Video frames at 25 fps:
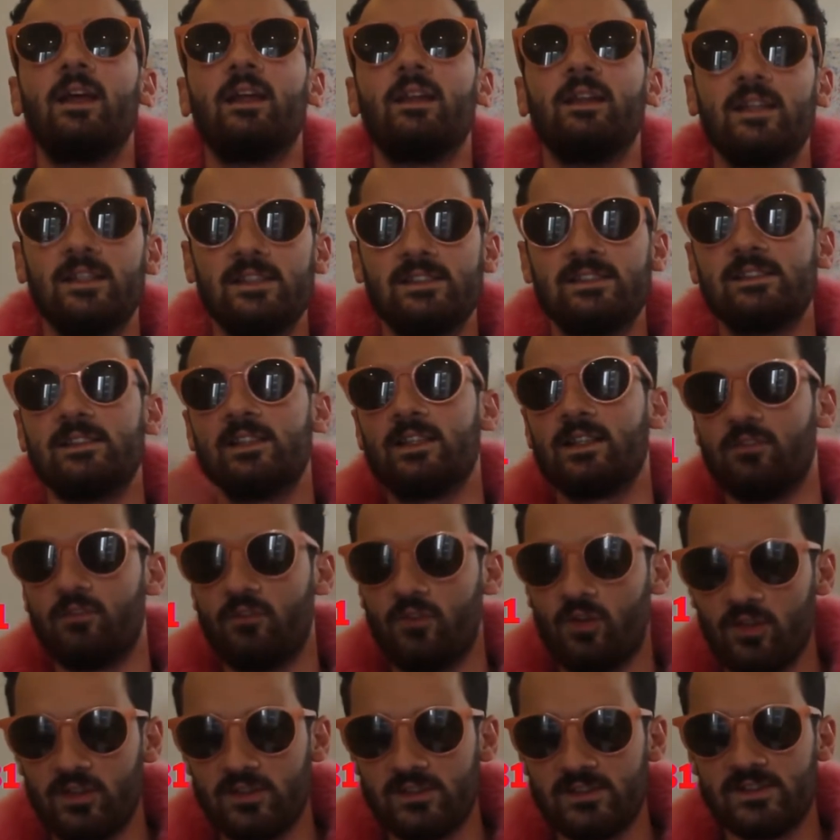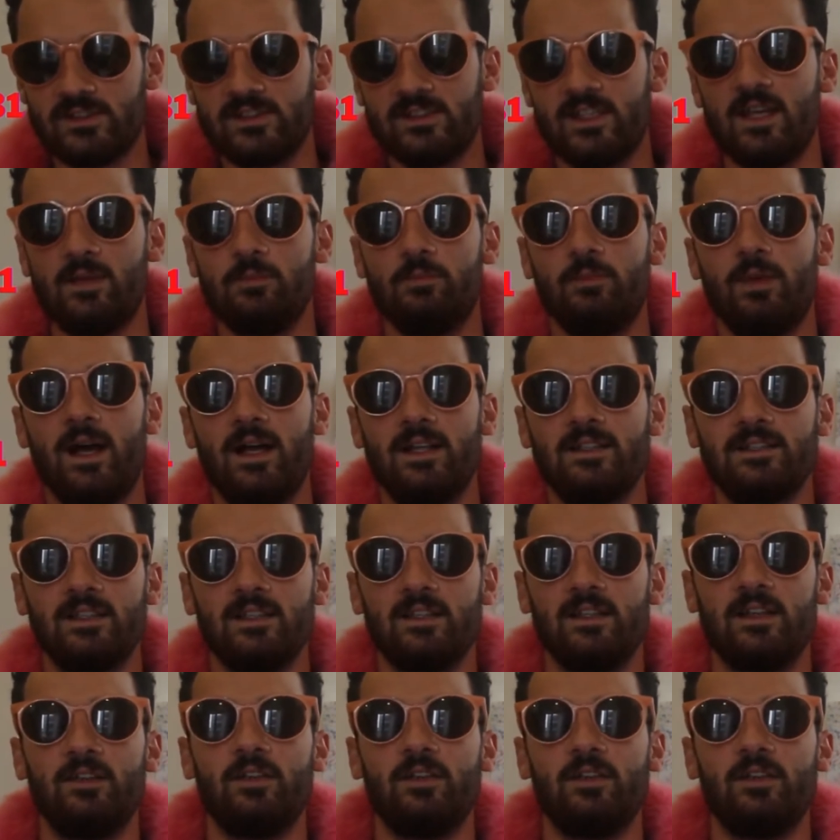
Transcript: this follows the same pattern.